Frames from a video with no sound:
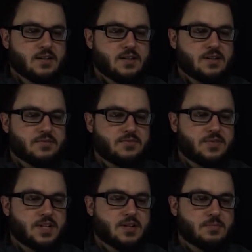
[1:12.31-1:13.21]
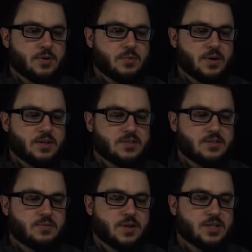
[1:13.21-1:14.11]
configured Portworx,
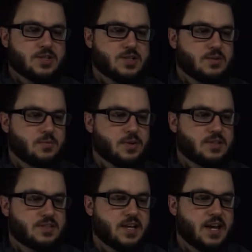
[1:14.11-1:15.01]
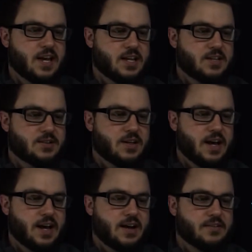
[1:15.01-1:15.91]
which we'll say you'll
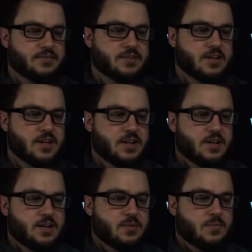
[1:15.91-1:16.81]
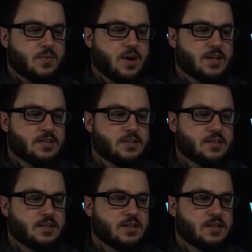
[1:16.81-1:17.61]
have one